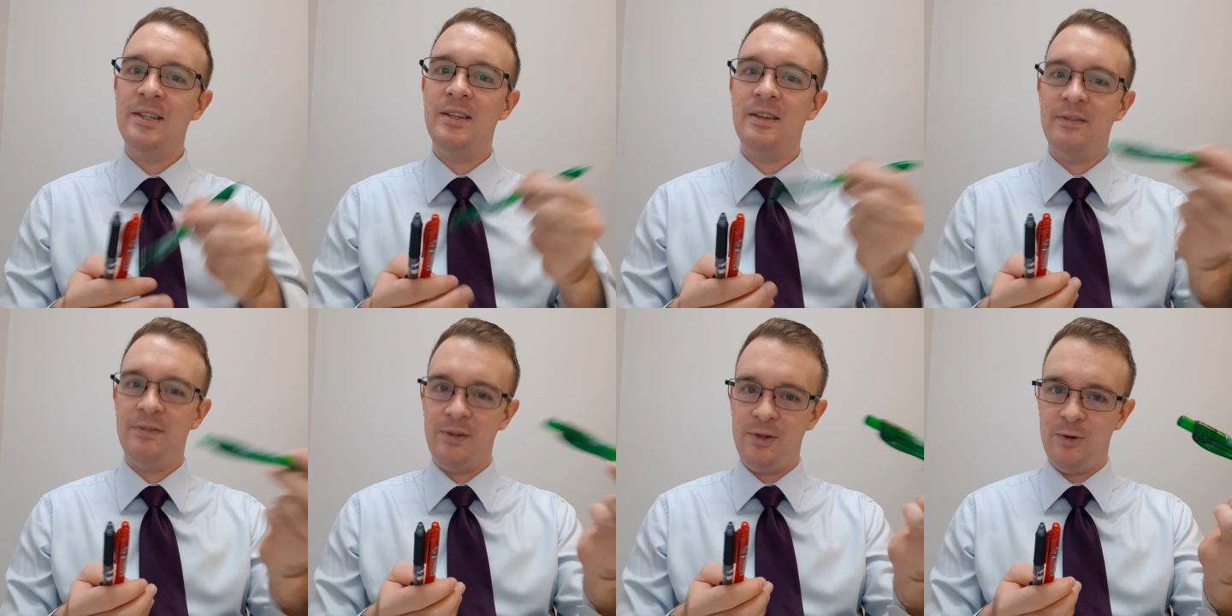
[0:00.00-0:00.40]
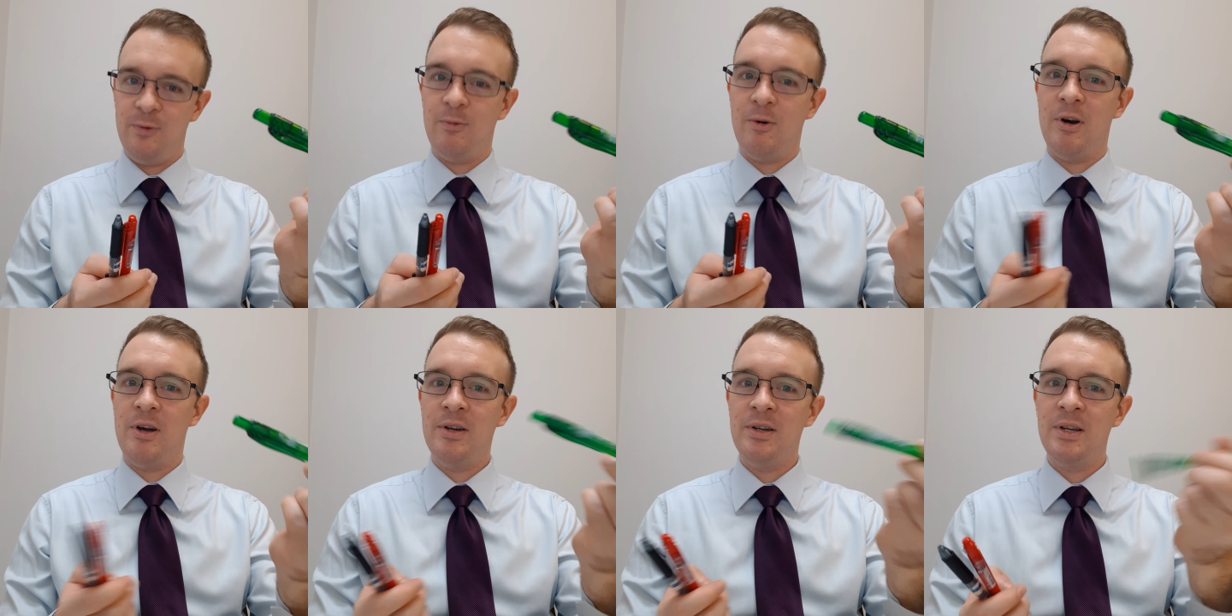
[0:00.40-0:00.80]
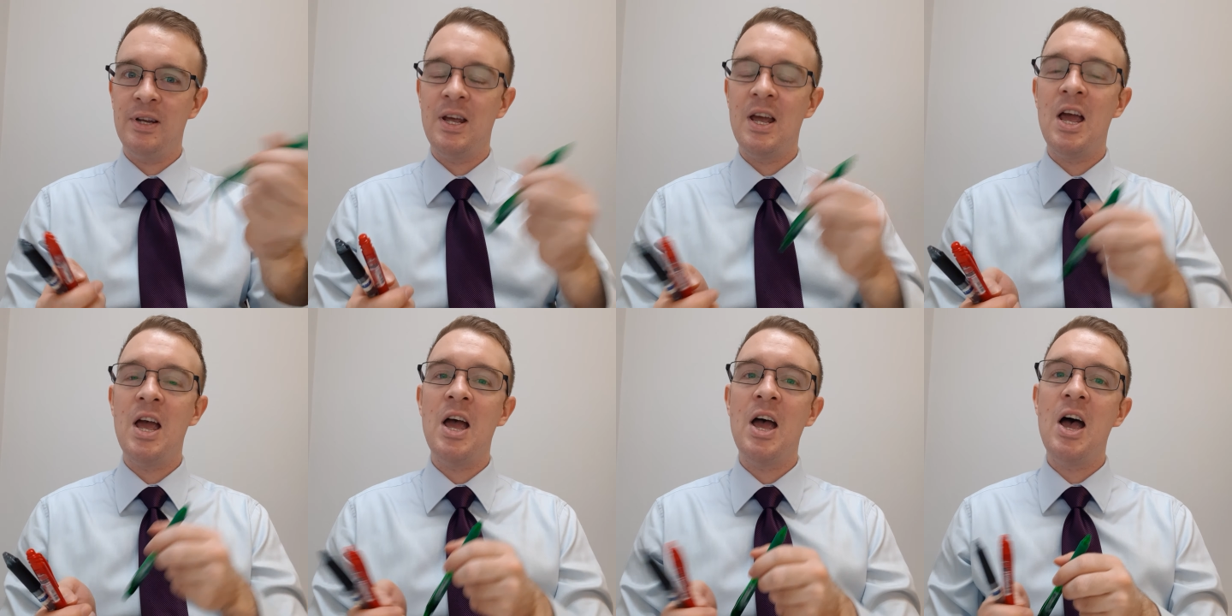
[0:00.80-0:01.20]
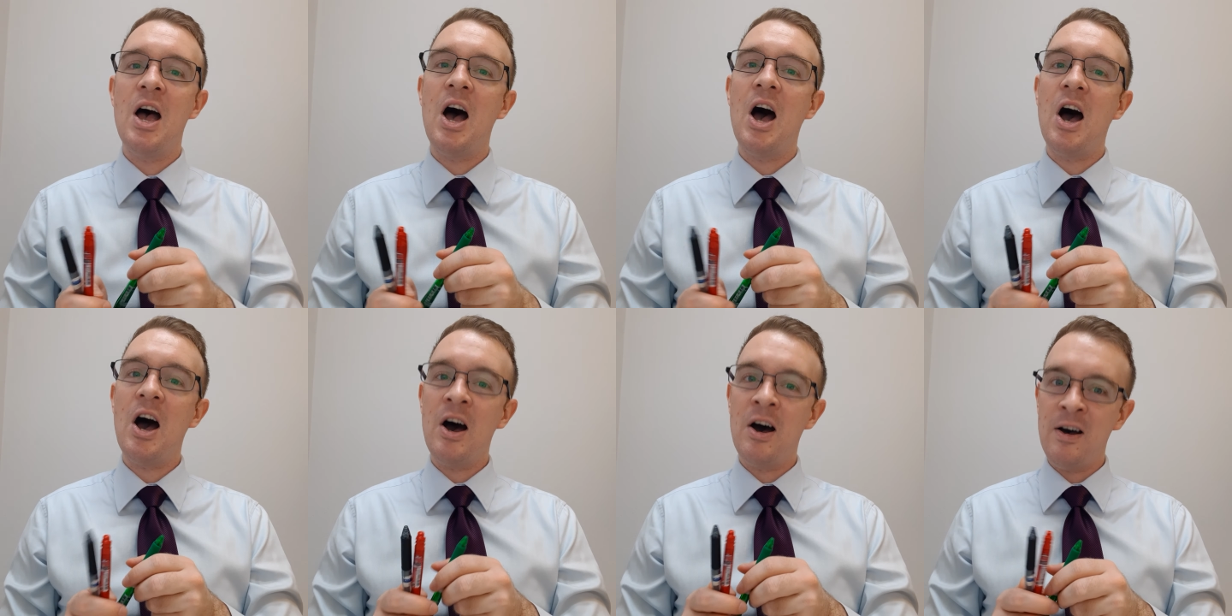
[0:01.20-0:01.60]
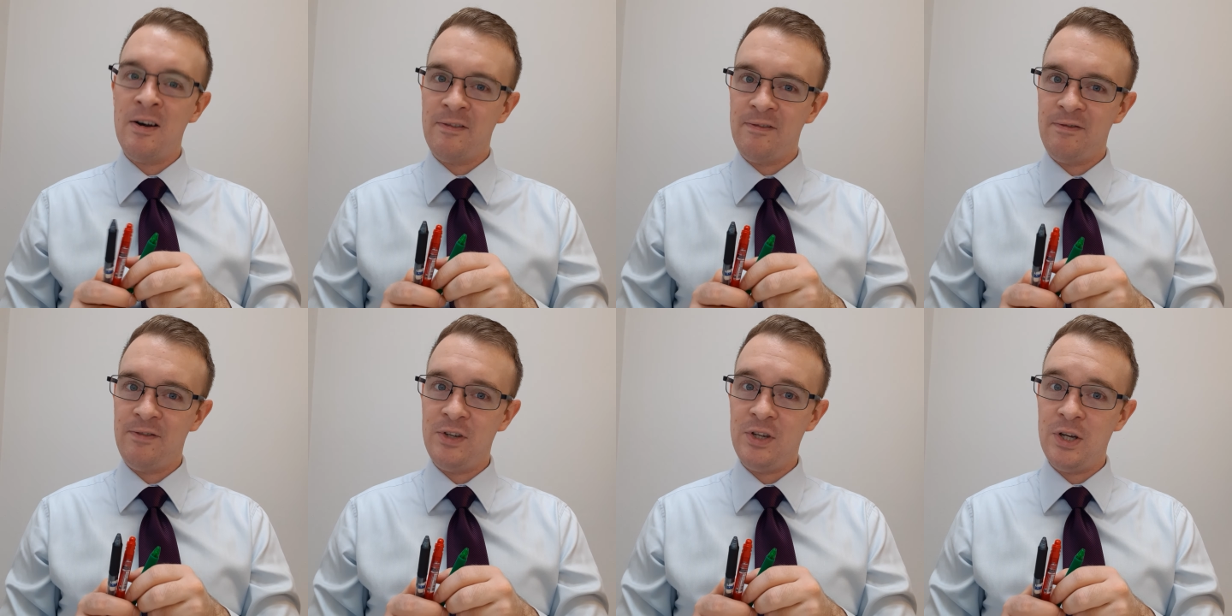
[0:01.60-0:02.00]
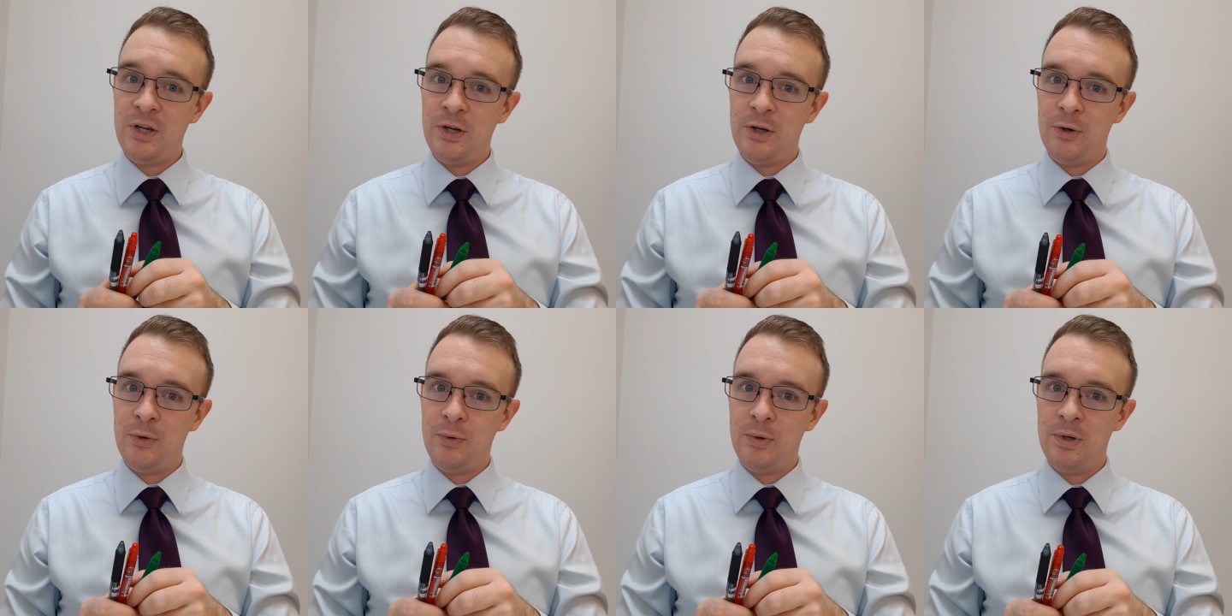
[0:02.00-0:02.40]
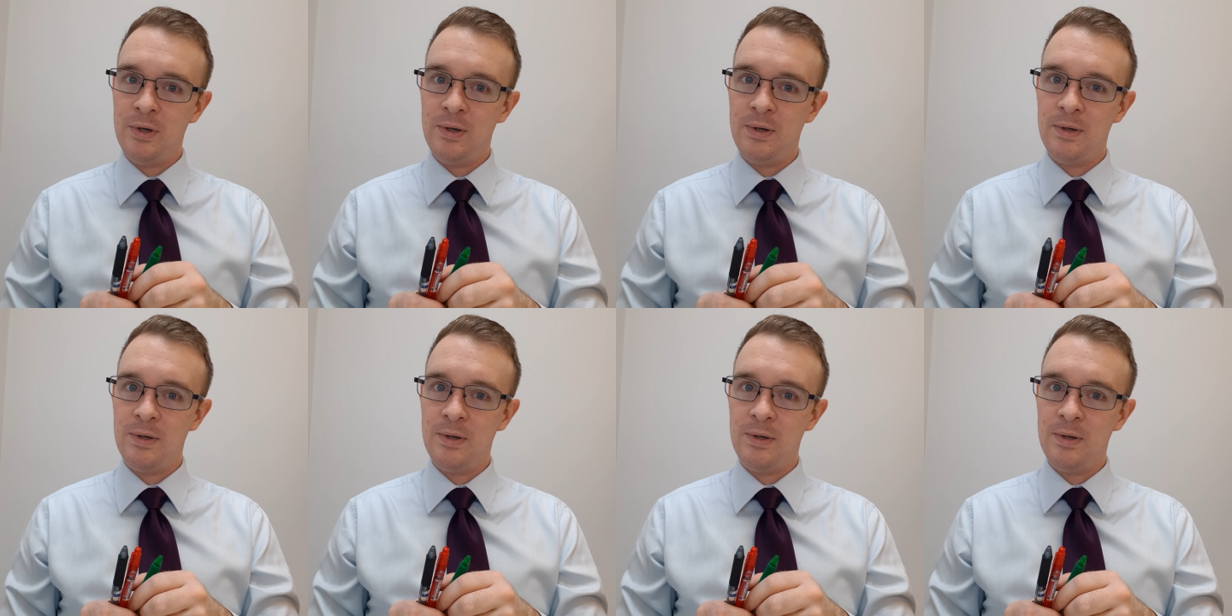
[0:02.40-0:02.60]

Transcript: give you one." A few